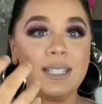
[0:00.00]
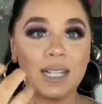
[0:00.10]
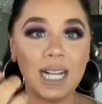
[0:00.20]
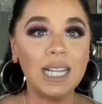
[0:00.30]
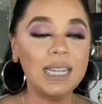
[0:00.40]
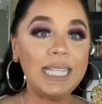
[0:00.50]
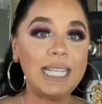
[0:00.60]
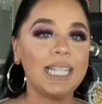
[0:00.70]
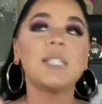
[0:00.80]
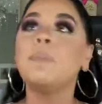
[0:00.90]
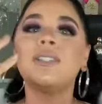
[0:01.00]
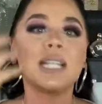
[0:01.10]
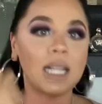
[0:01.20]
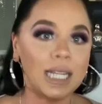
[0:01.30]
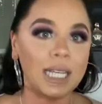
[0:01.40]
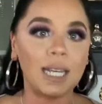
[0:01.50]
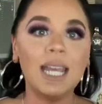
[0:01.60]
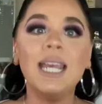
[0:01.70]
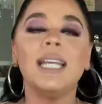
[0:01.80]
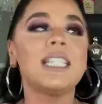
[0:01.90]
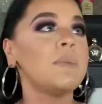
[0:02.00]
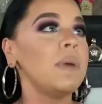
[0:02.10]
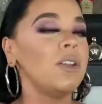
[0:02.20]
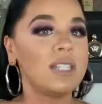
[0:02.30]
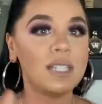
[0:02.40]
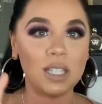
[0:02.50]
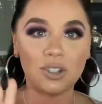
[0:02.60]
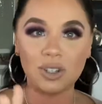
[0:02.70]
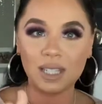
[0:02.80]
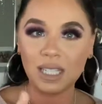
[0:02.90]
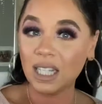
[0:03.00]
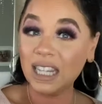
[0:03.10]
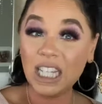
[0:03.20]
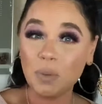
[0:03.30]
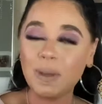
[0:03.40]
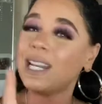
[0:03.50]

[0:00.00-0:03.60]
clean. It smells clean. It smells citrusy a little bit,